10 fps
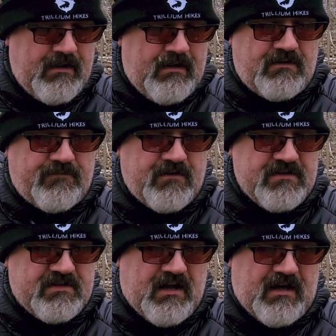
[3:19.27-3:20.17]
So
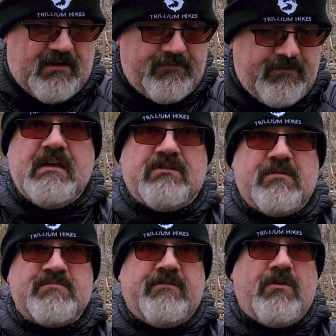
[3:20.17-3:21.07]
first off, in
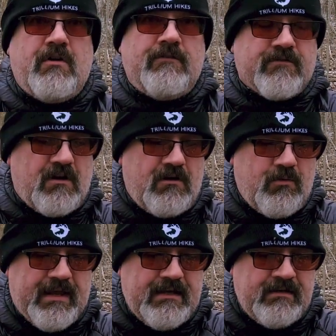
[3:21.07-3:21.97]
terms of overall
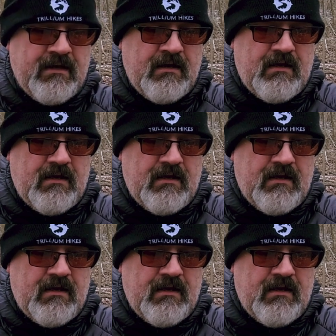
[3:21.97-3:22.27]
weight,